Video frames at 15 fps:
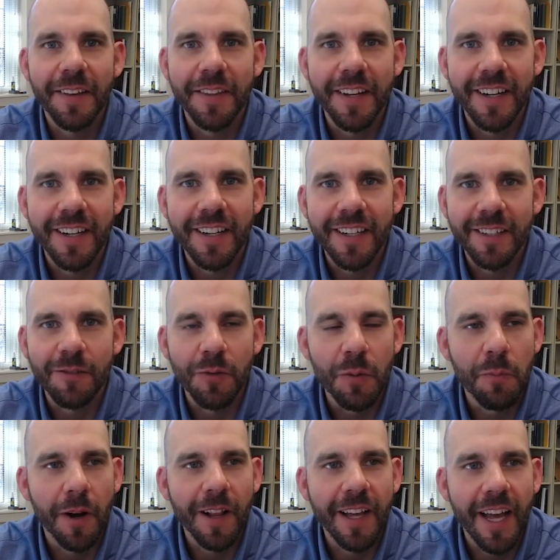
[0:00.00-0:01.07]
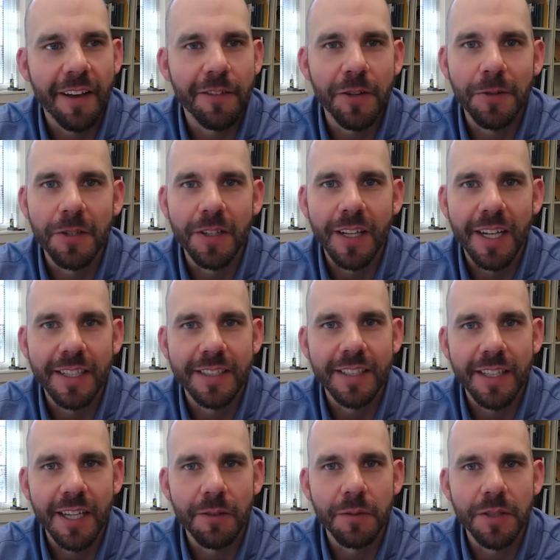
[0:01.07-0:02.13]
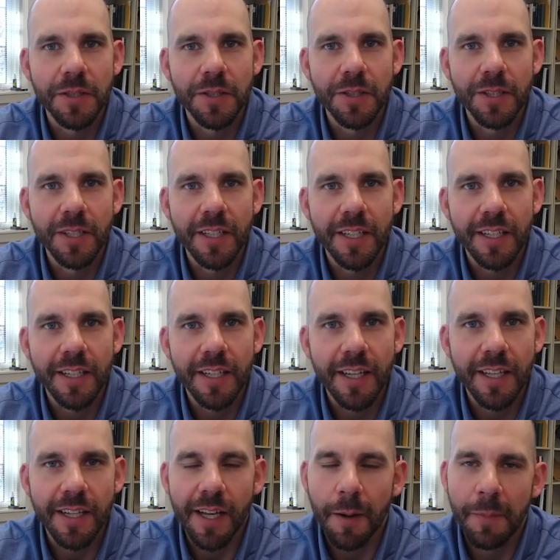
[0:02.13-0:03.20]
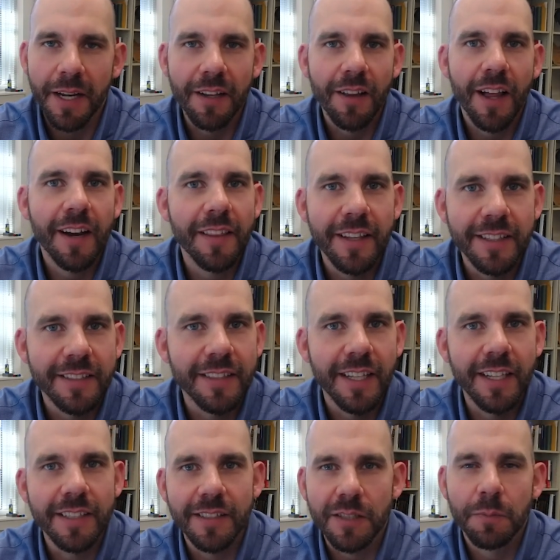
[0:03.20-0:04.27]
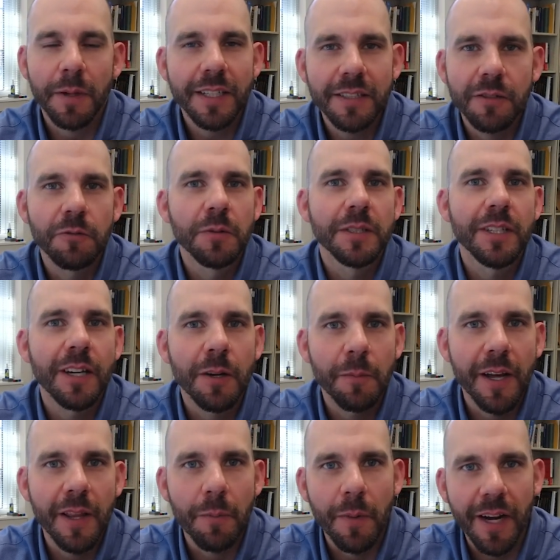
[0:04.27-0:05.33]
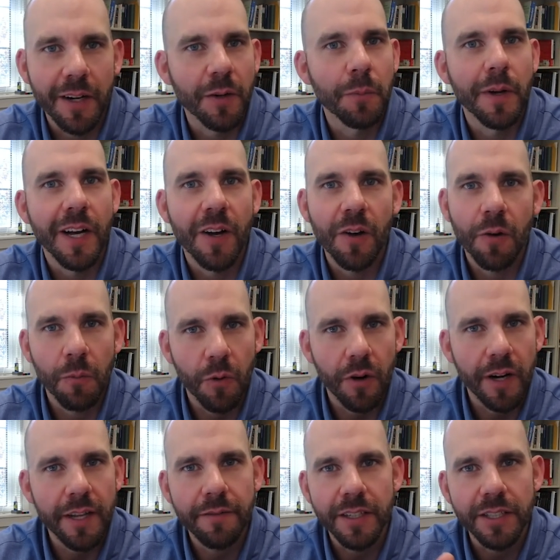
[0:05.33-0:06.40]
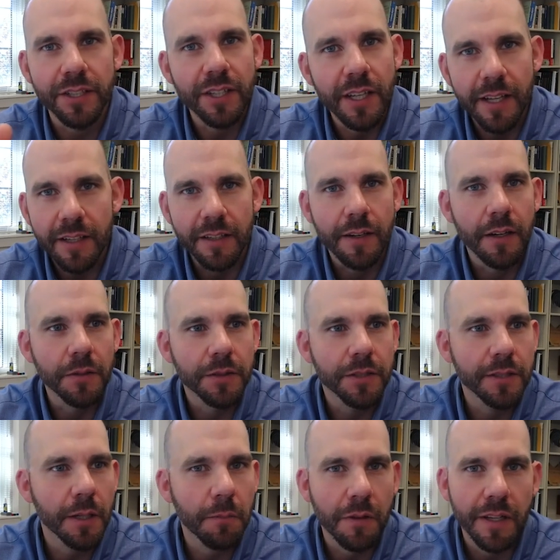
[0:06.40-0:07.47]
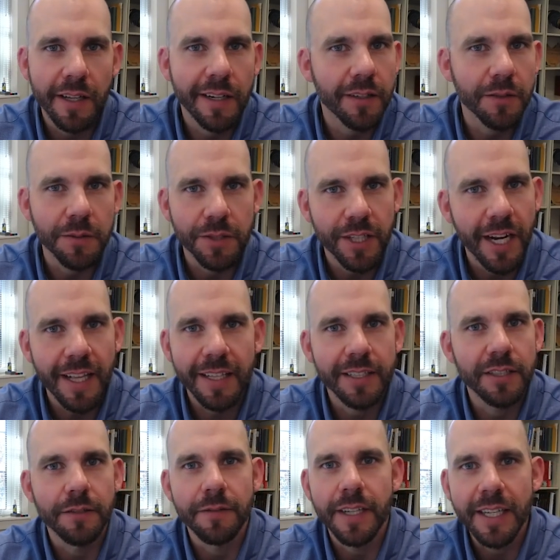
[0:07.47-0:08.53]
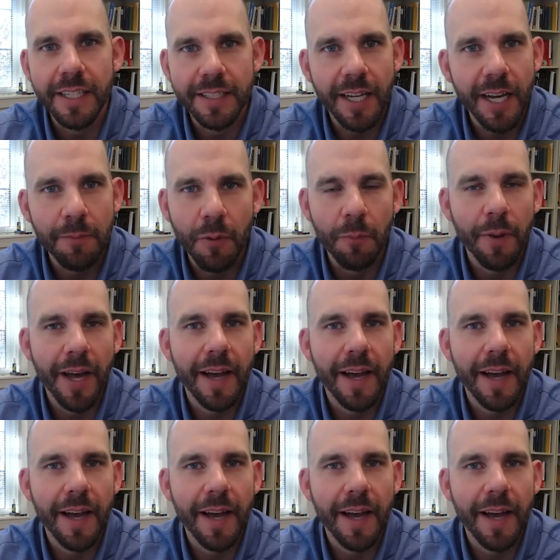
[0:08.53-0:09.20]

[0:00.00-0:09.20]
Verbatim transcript: out there, and we probably haven't utilized it like we should. And and I mean, a lot of these things, especially when we talk about the microbiome or even you know subclinical challenge of any type of